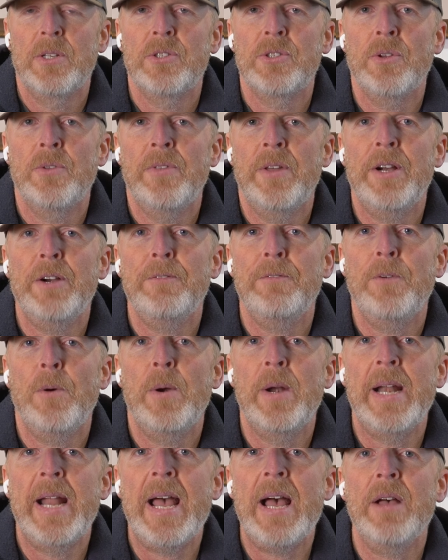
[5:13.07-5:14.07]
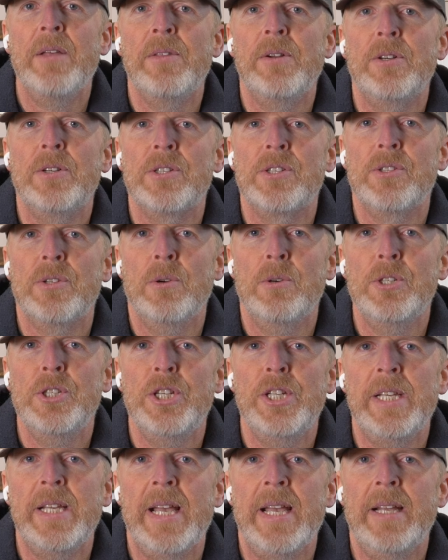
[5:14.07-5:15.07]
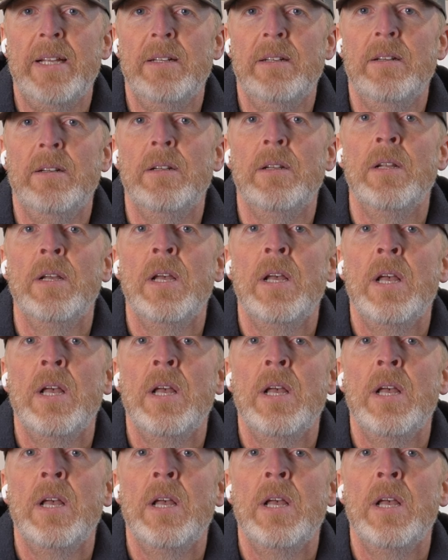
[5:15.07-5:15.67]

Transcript: So therefore now they're associating